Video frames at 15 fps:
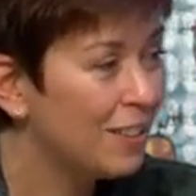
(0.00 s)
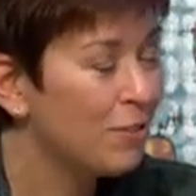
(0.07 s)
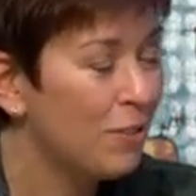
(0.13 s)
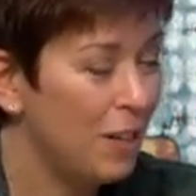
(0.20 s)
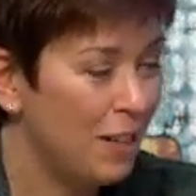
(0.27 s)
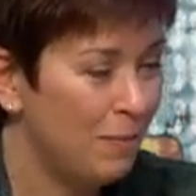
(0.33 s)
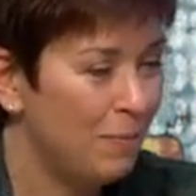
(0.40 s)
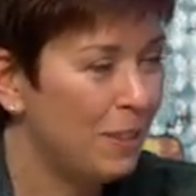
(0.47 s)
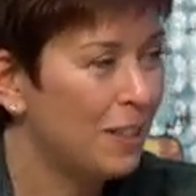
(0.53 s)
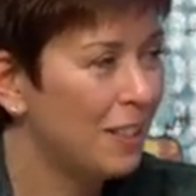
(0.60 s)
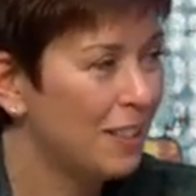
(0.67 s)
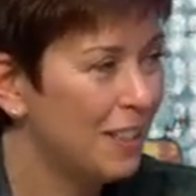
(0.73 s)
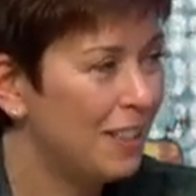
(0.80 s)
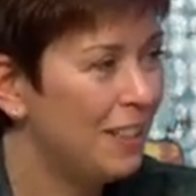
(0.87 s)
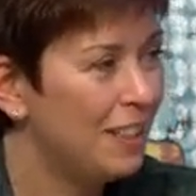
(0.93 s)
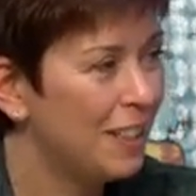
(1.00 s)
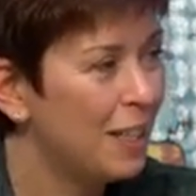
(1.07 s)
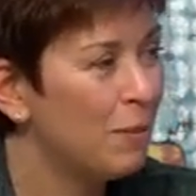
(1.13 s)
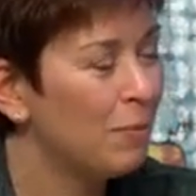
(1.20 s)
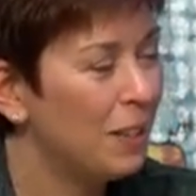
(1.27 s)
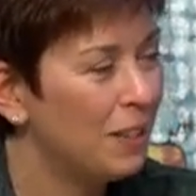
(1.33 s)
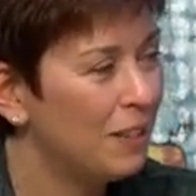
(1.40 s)
Right, because I need to
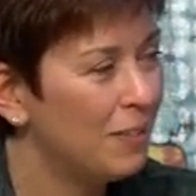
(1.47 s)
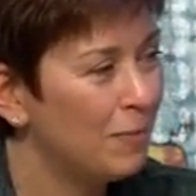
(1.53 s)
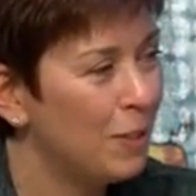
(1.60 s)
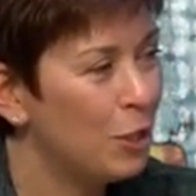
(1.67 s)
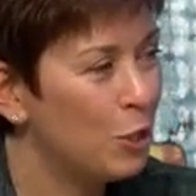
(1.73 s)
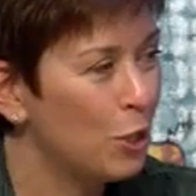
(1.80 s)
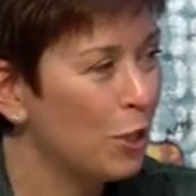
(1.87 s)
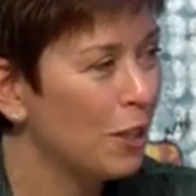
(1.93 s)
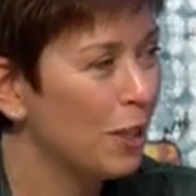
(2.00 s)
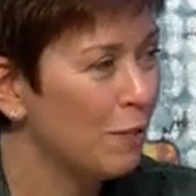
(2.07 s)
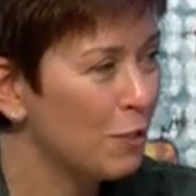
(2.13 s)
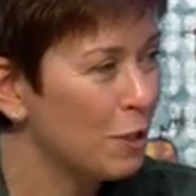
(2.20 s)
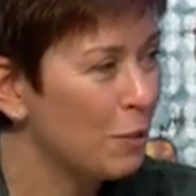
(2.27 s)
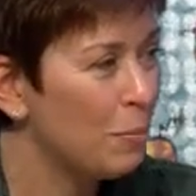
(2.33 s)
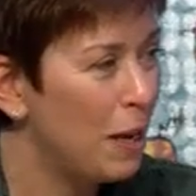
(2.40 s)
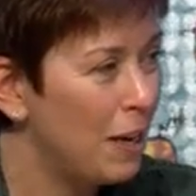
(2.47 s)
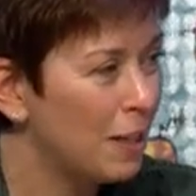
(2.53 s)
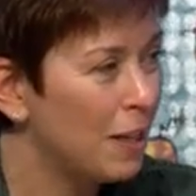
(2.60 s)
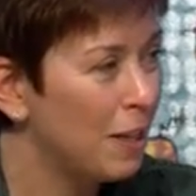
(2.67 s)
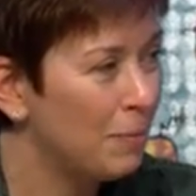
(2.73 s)
get my sugar levels back up.